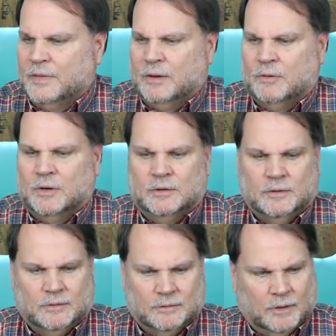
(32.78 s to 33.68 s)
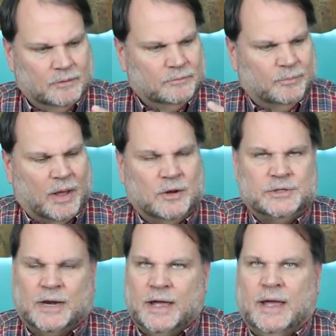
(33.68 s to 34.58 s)
They were bottles
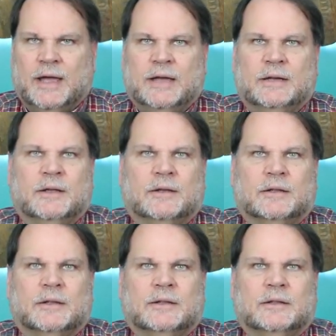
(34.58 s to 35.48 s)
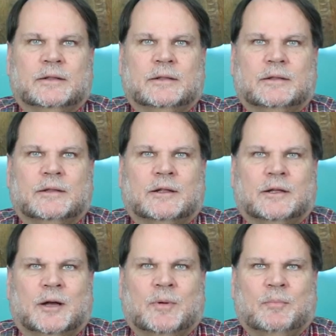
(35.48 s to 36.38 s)
that I had
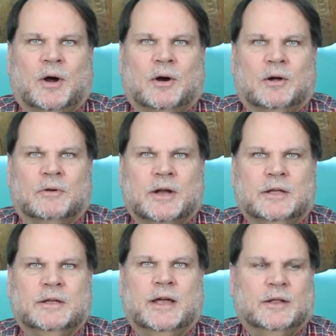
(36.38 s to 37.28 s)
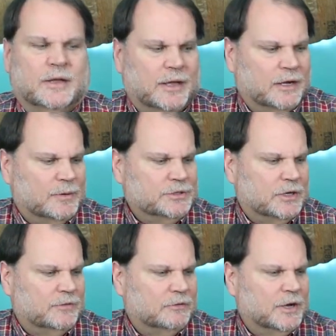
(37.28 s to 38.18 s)
on my bar already, had on my
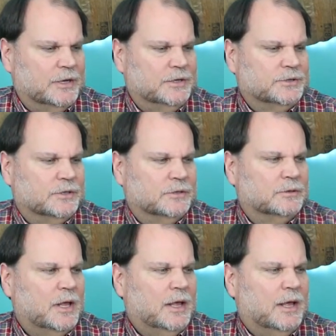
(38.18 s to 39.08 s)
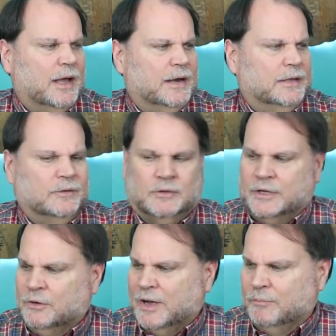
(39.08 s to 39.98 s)
shelf already, so I didn't really
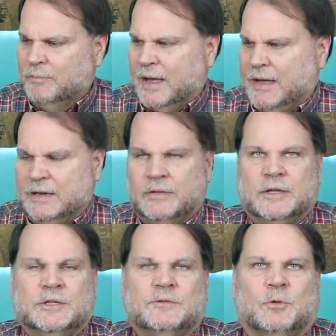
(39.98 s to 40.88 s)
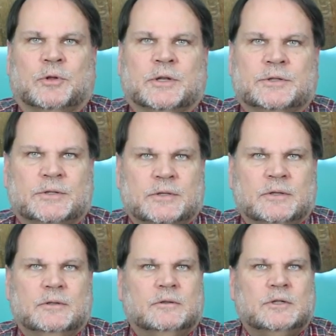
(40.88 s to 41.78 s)
go out and buy any of these for this
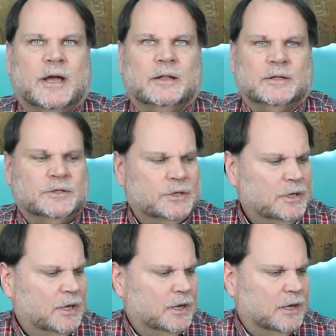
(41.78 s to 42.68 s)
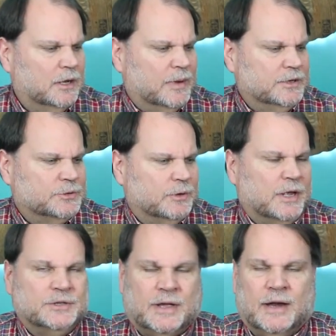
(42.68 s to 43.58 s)
challenge. I just
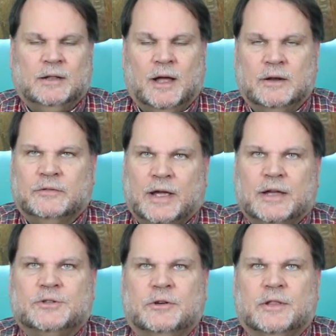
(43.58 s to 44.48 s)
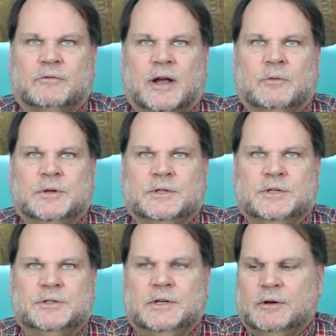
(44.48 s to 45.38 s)
realized I had a lot of cask strength rye whiskey
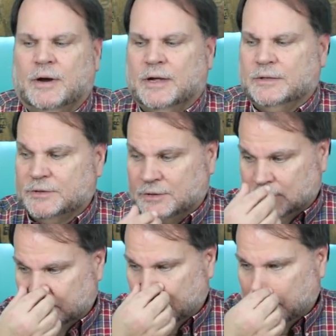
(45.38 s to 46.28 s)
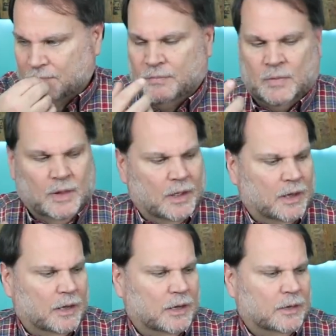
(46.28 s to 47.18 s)
sitting around, so
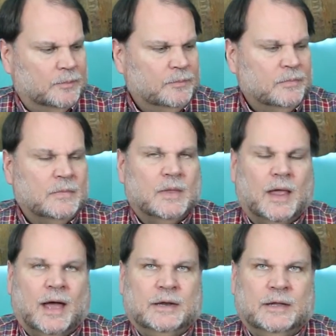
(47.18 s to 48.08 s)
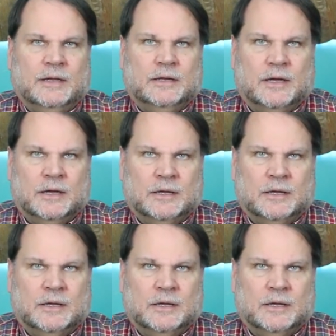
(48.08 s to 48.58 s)
I did